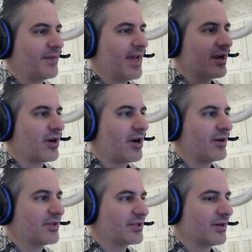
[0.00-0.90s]
that
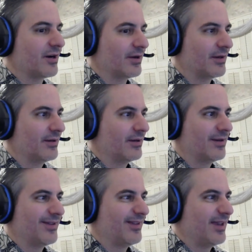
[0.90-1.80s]
card started
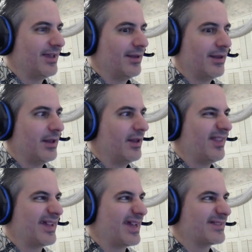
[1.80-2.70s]

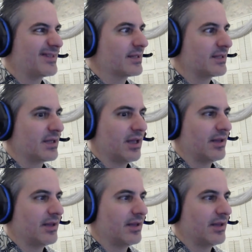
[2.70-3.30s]
like at 6 o'clock.